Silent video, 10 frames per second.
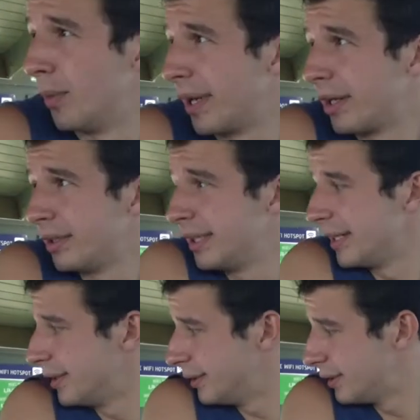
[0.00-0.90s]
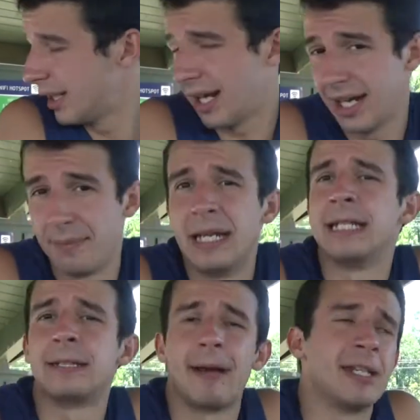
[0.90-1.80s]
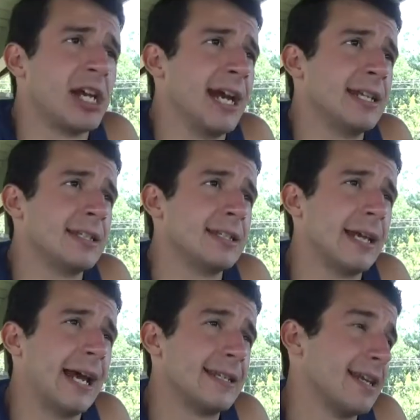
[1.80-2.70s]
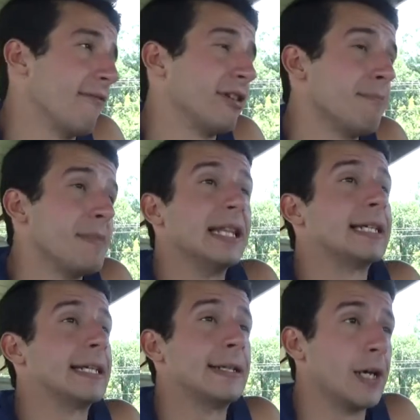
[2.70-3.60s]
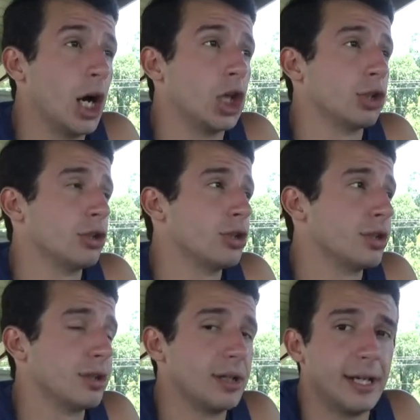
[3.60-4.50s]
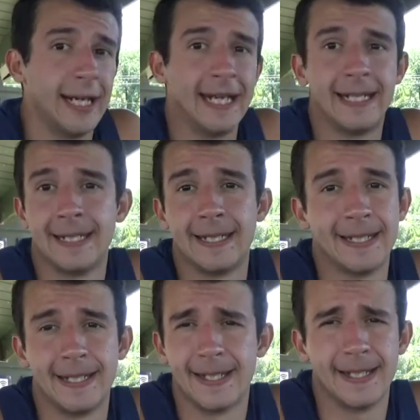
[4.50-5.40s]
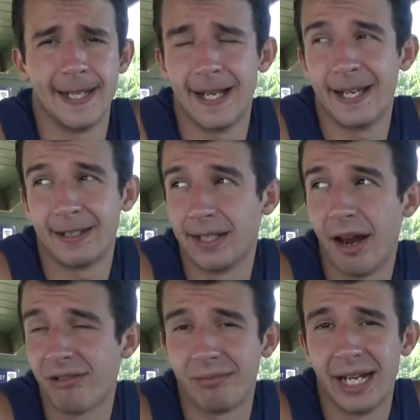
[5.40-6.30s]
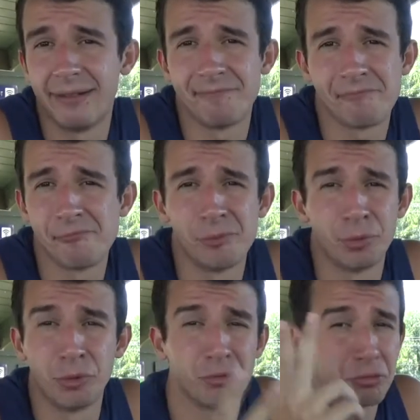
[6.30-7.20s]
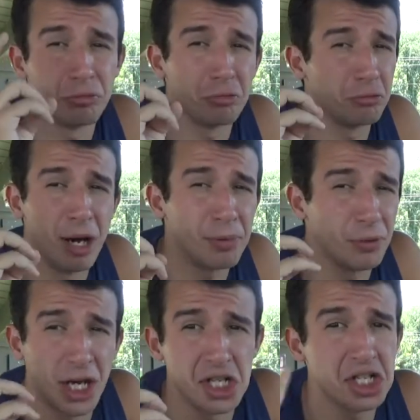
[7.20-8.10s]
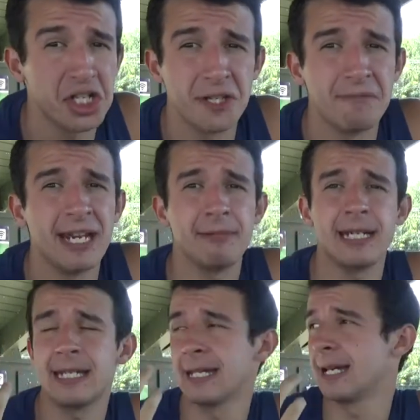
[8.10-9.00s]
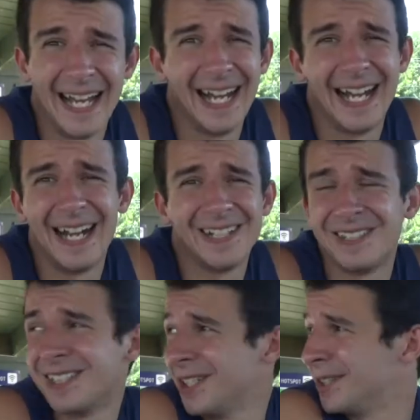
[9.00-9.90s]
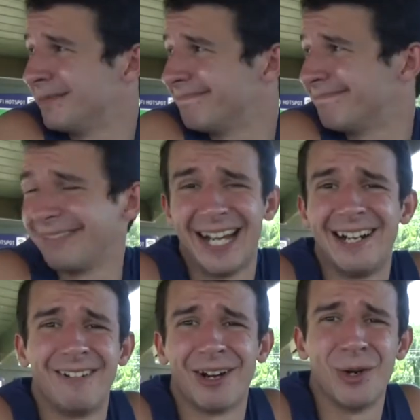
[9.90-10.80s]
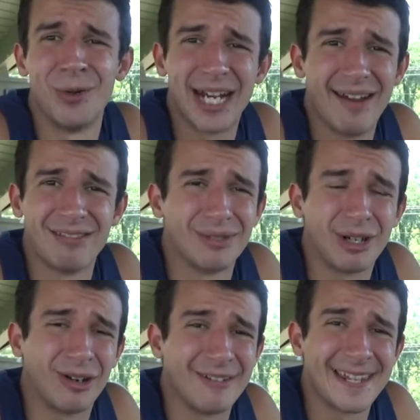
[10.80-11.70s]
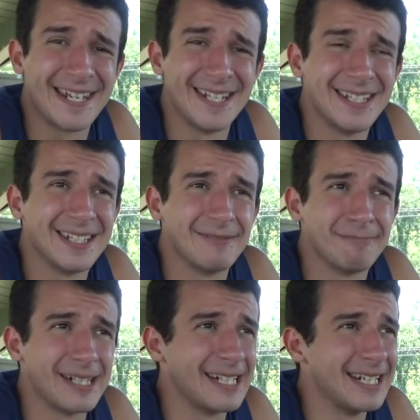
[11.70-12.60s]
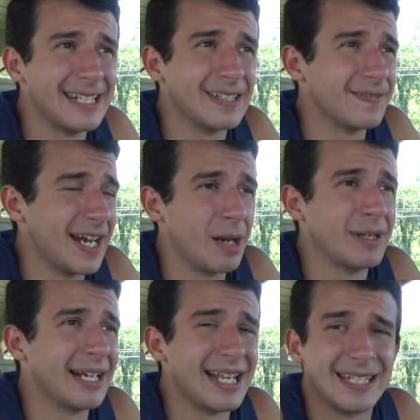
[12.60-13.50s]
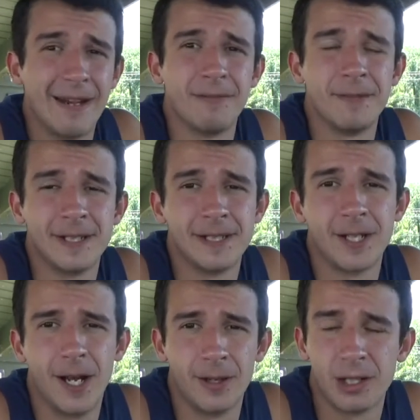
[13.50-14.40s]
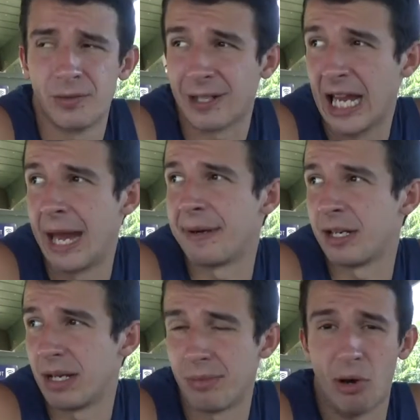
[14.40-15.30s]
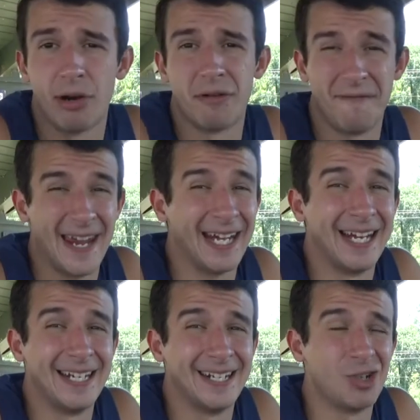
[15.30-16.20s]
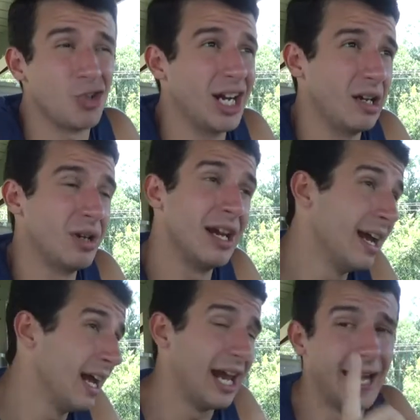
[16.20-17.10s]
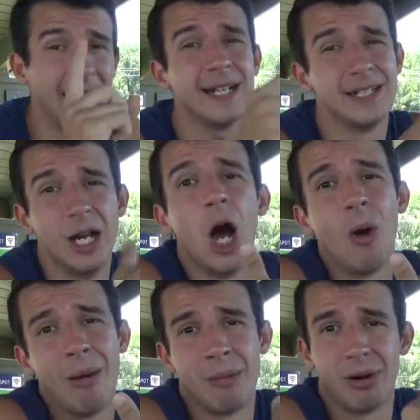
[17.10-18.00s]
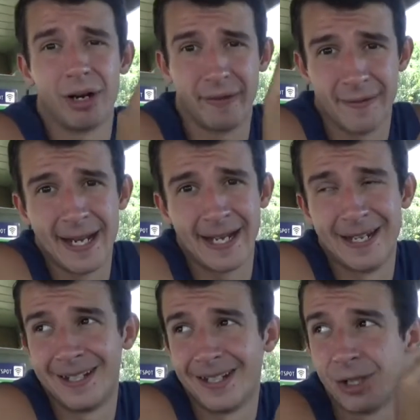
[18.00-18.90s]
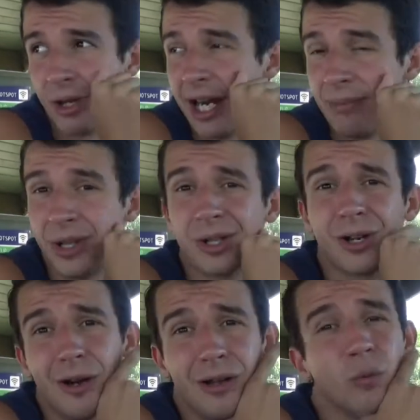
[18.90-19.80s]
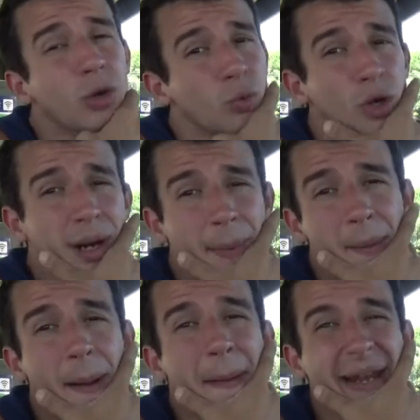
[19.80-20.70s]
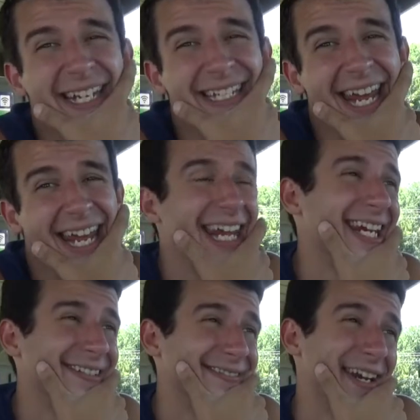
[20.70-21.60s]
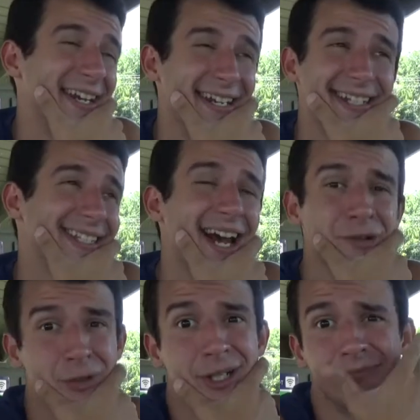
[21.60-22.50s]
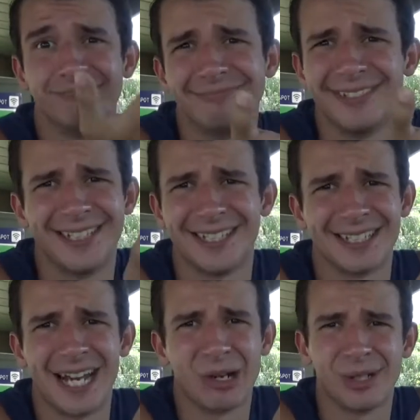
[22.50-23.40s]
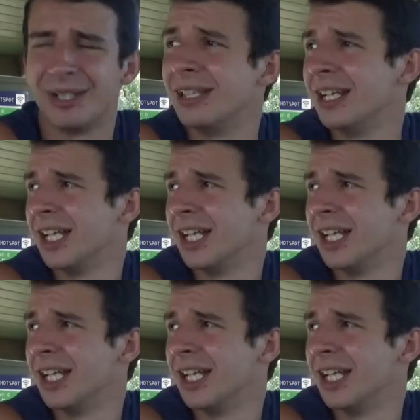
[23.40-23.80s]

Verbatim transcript: Apparently, I missed my chance at $7 million in government re- reparations, maybe? I don't know. I don't know who Kevin McCarthy is, but his family got $7 million for claiming to be a part of a fake Indian tribe. And I know I'm a part of a fake Indian tribe. They're called, we're, we're, I'm, a, I'm a Mikase, if it, it's not real. It's just not real.